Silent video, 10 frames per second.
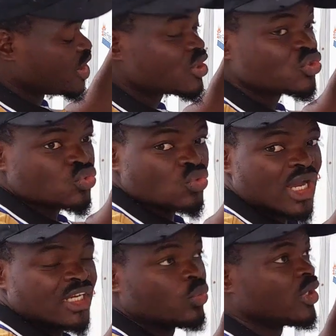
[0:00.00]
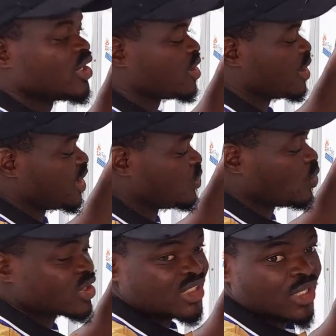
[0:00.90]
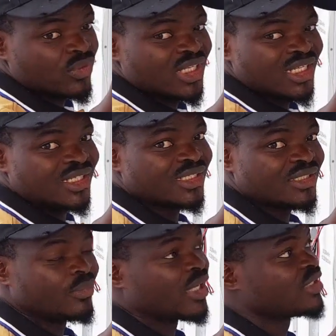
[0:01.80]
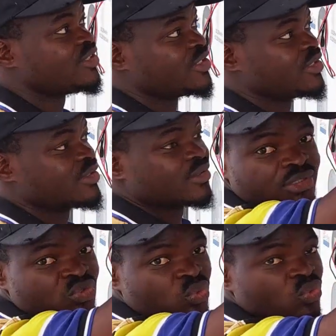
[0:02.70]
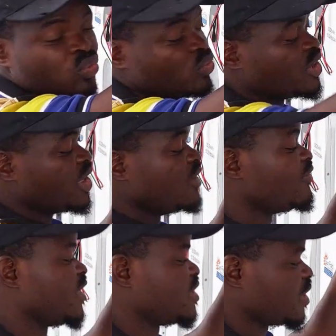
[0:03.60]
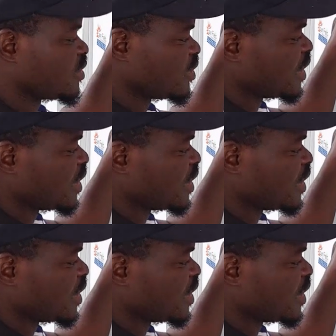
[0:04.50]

These two are the one that are the ones that will link a battery to an inverter.